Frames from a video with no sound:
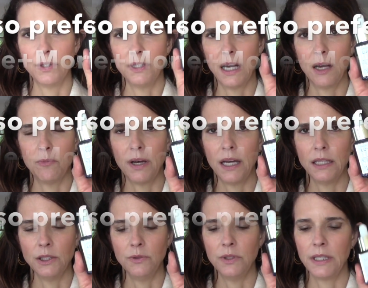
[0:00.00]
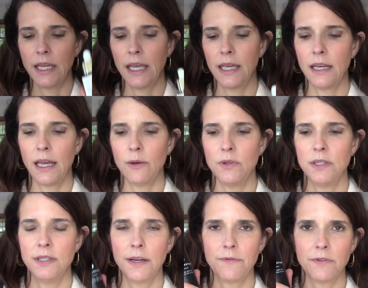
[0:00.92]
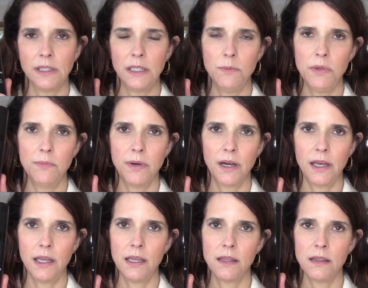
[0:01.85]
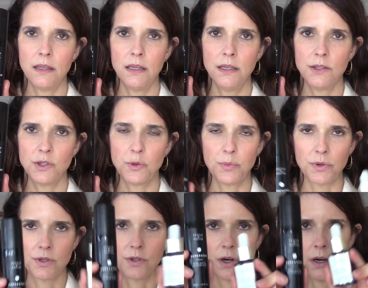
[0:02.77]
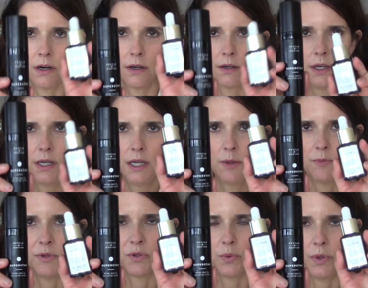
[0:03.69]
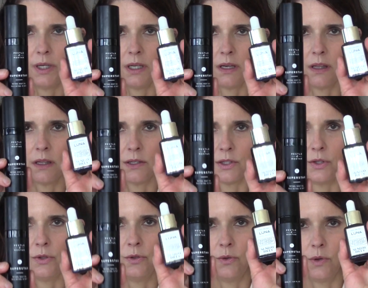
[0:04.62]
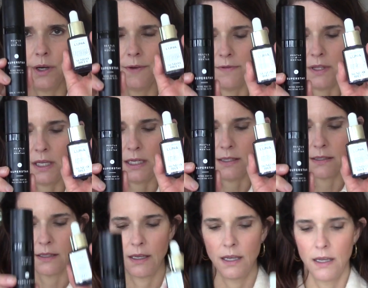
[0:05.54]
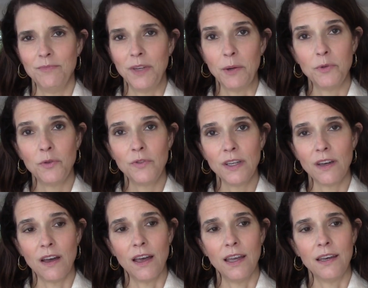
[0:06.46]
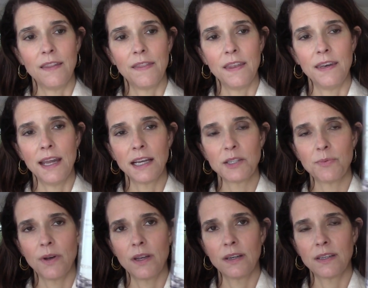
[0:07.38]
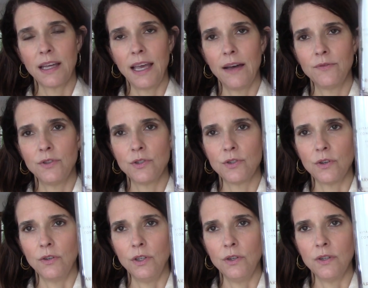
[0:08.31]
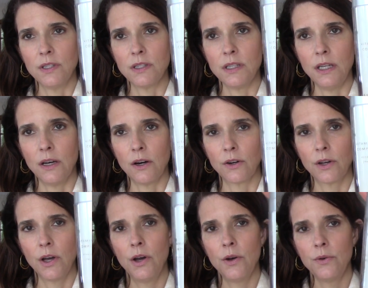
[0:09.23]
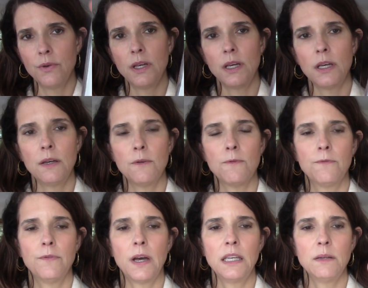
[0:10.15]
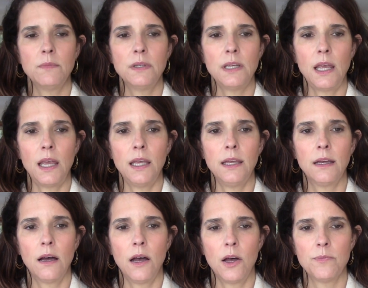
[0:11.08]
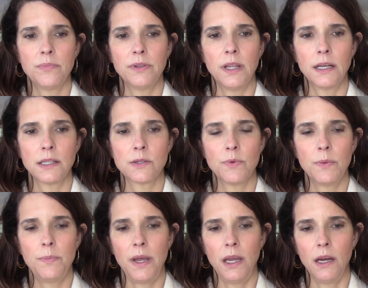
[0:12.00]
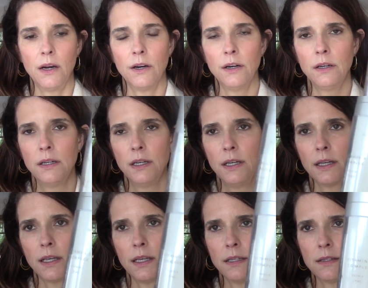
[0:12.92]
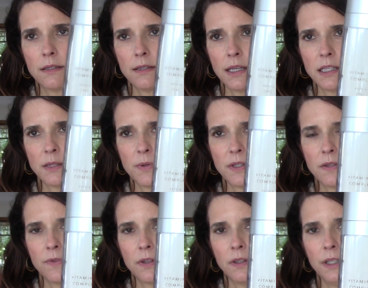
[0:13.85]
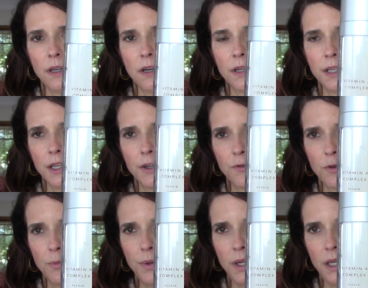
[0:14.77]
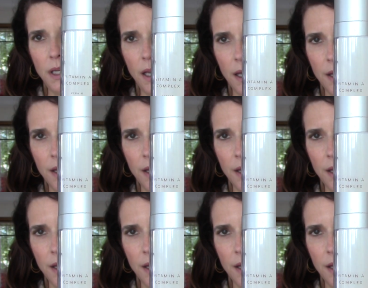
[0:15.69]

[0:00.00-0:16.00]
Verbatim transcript: would not buy Luna again. I would definitely be buying the Superstar between the two of these. Now moving on, the next product I have to show you is the Arcona Vitamin A Complex Repair, and it says specifically on here for P